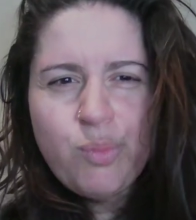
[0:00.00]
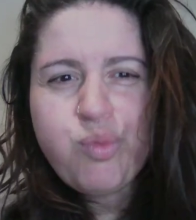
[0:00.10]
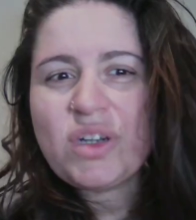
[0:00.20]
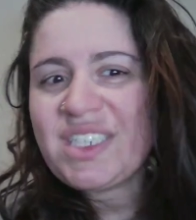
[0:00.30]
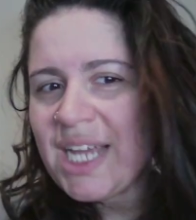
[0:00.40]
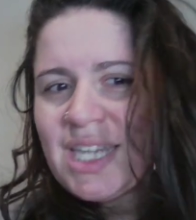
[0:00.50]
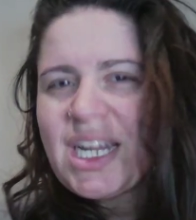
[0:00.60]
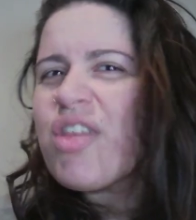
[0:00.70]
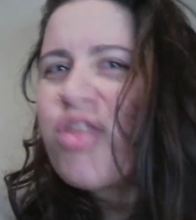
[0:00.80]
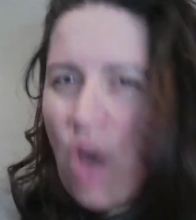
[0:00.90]
predict.
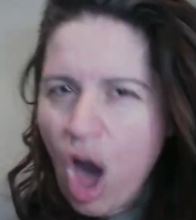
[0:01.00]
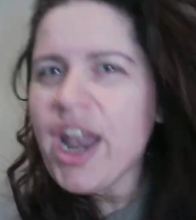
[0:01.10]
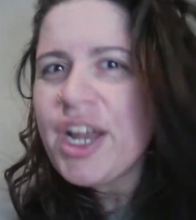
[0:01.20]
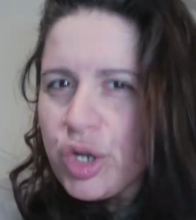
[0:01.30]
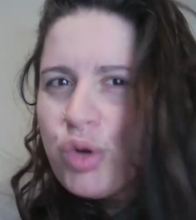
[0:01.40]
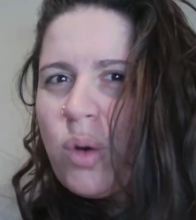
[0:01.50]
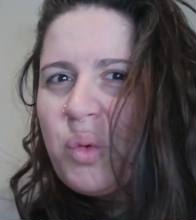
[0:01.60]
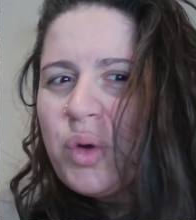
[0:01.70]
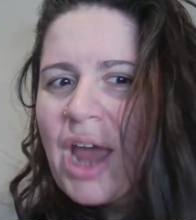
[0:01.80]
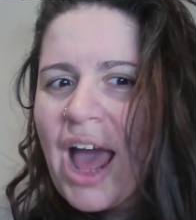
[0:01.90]
I thought I knew
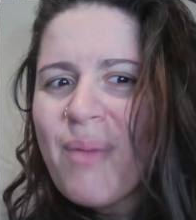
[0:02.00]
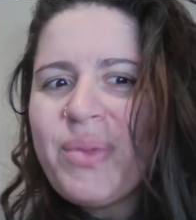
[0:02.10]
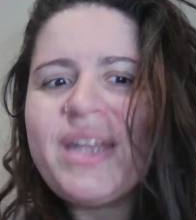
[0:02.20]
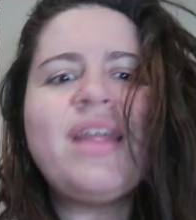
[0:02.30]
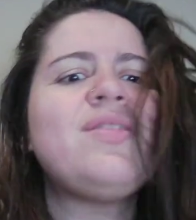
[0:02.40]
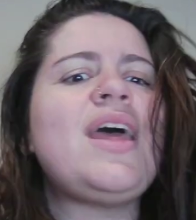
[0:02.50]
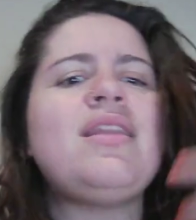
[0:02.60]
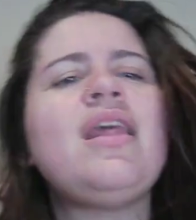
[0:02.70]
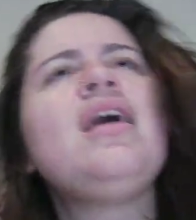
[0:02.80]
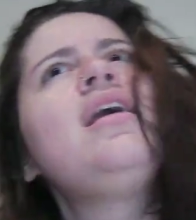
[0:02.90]
what would happen, and
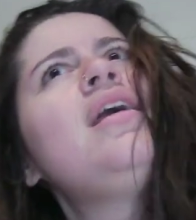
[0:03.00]
then